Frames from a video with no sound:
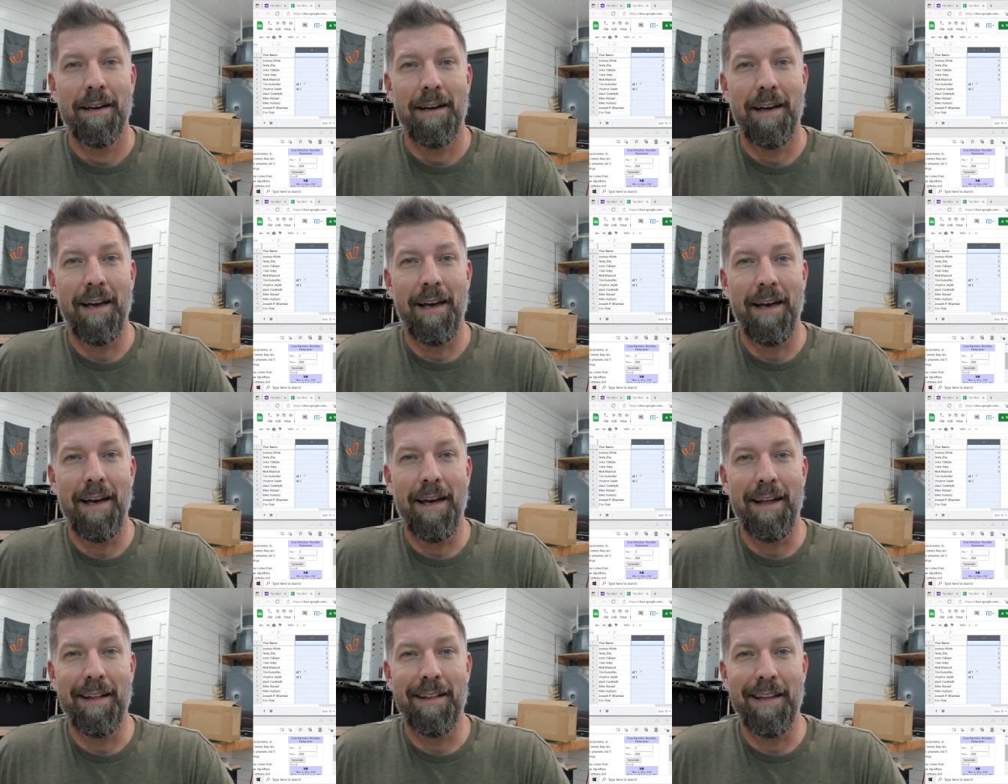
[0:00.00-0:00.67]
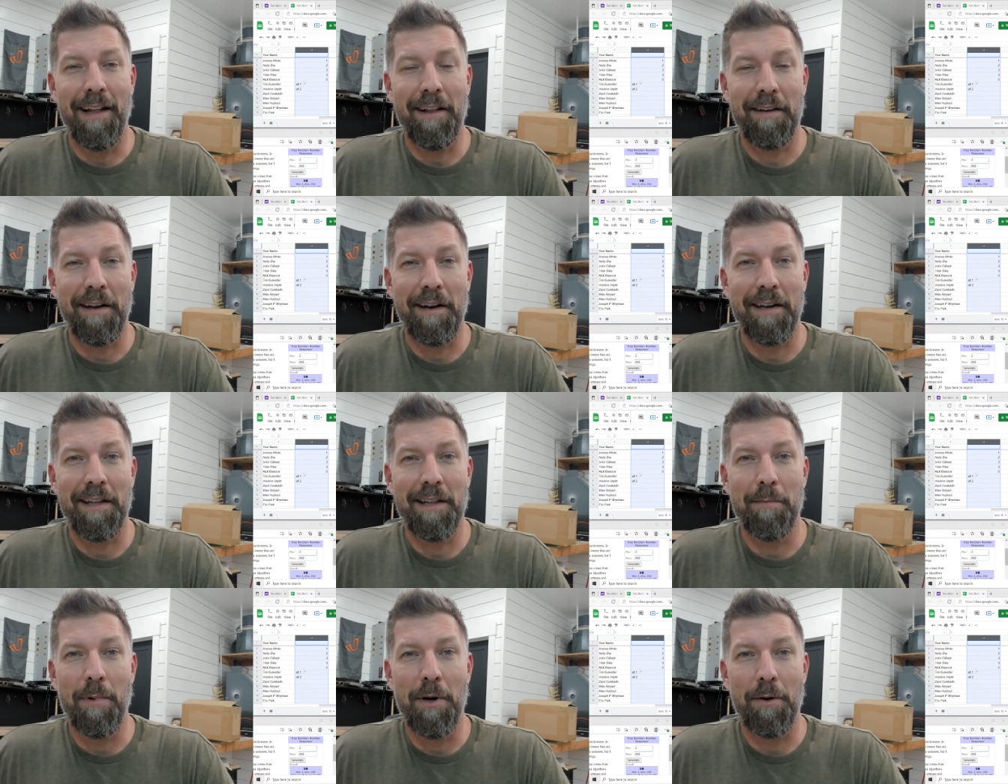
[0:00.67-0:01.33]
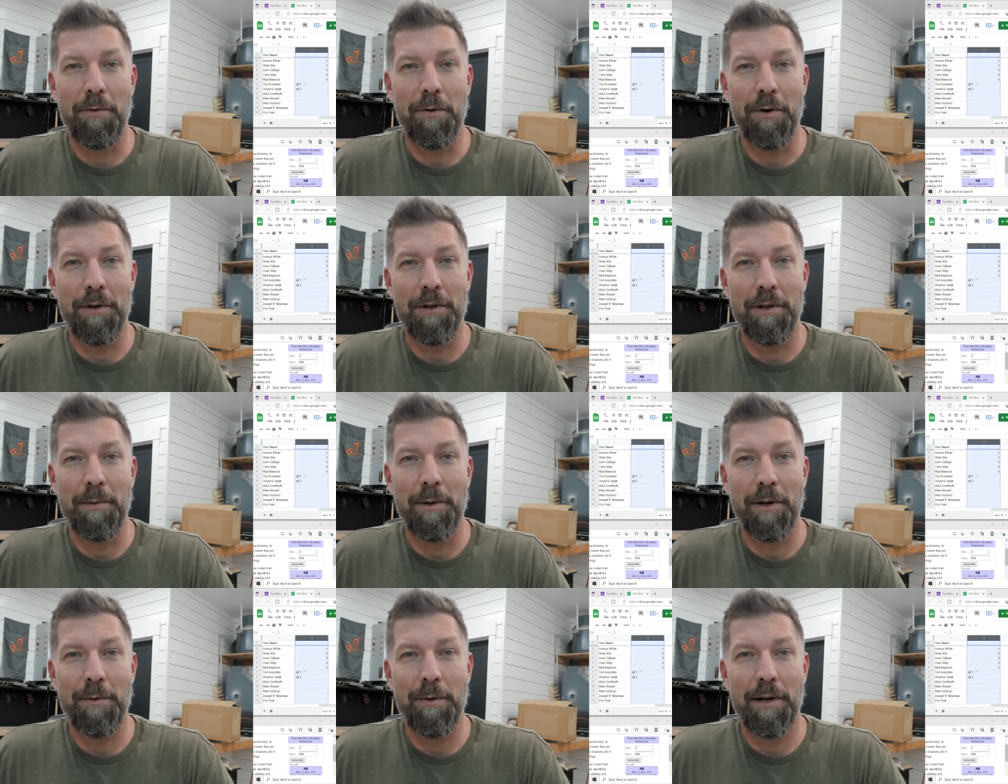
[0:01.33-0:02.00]
and that'll kind of get the ball rolling a
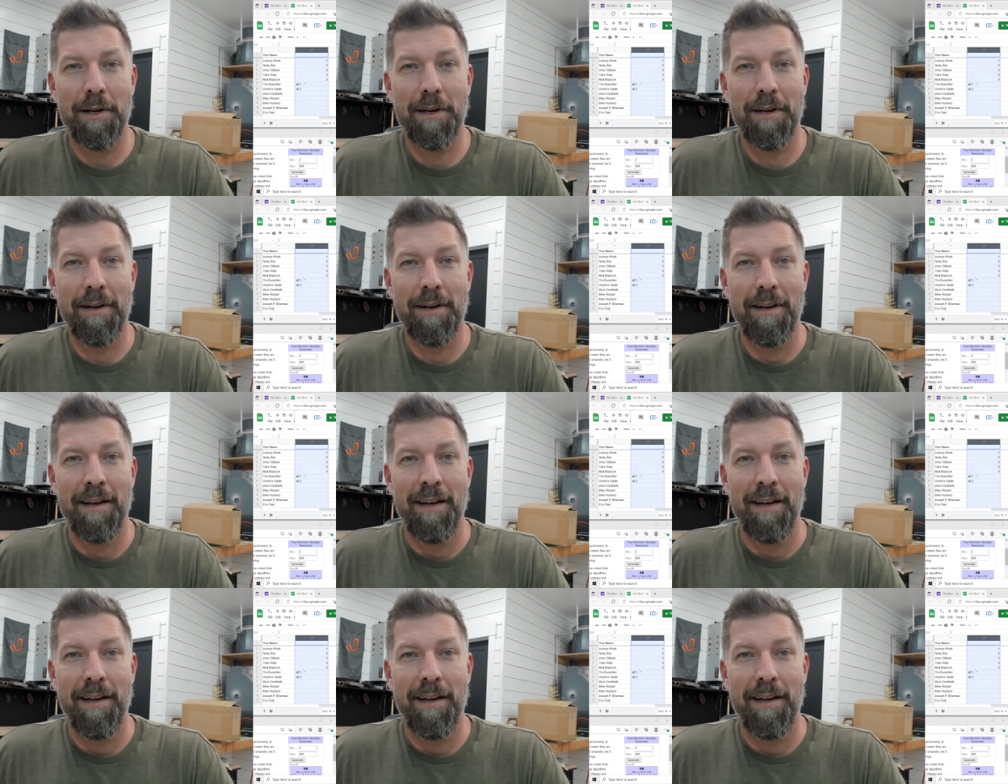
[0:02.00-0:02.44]
little bit quicker.